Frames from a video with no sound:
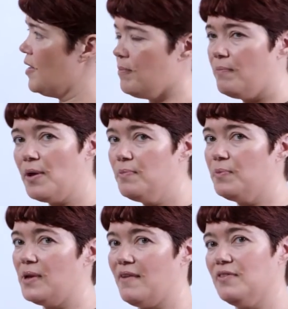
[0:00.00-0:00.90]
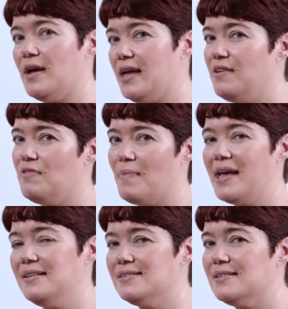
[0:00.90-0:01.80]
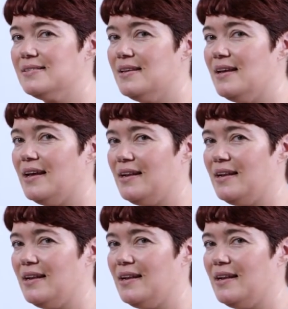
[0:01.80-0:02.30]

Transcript: At the moment, we haven't got any remainders,